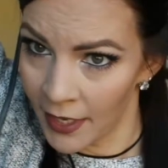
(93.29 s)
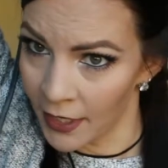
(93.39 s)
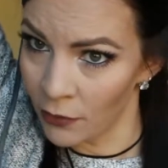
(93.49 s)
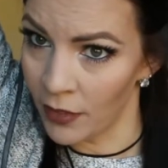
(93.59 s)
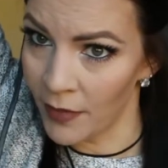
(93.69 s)

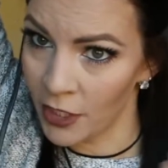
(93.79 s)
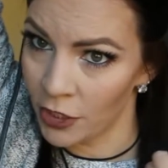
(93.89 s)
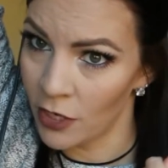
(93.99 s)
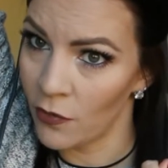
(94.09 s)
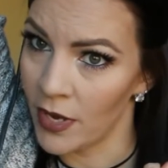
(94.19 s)
and you want to make
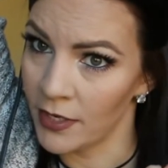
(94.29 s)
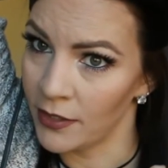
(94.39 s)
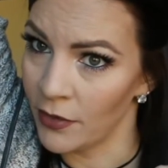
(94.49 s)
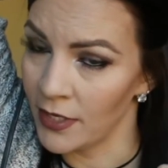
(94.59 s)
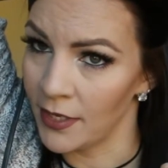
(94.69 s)
sure your wand
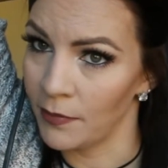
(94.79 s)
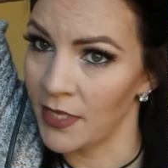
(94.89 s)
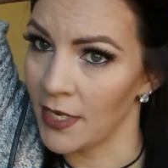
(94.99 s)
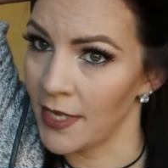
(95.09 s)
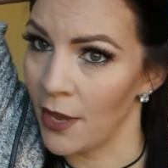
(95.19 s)
is always
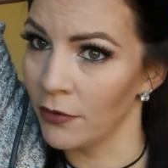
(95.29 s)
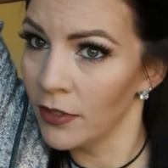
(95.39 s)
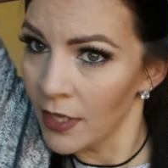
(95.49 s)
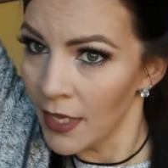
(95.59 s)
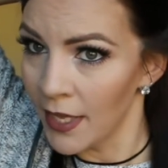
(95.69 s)
upside down.
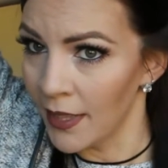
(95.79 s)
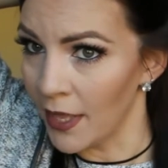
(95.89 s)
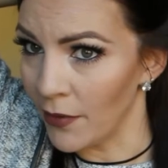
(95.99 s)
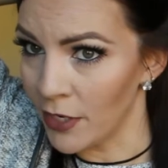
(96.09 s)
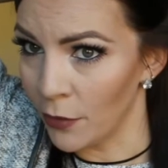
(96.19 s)

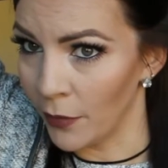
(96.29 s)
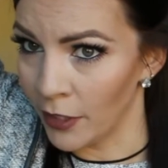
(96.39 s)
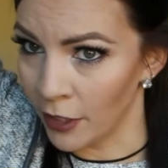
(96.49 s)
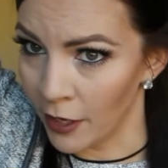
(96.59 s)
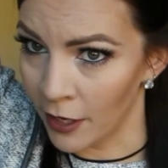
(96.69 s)
That way you don't
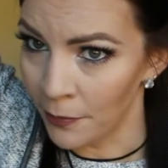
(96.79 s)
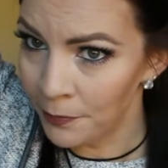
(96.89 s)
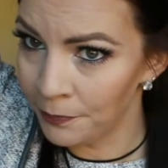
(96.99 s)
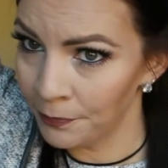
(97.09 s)
burn your arm.